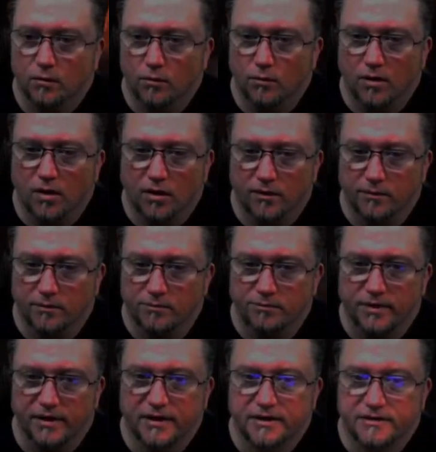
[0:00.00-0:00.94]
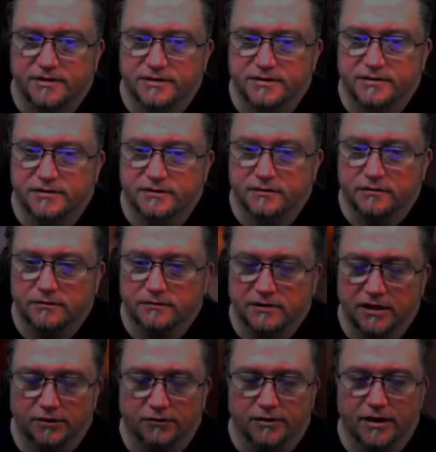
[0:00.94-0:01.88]
Rotten beets.
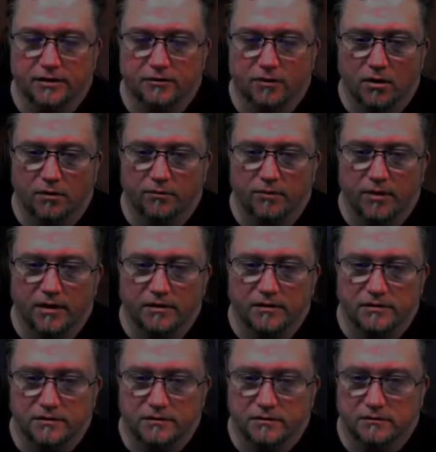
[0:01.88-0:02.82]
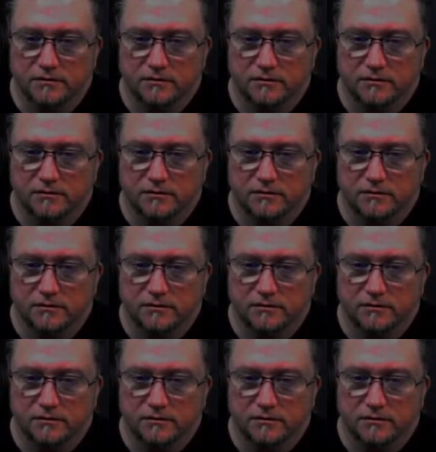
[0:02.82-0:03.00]
Don't need rotten beets.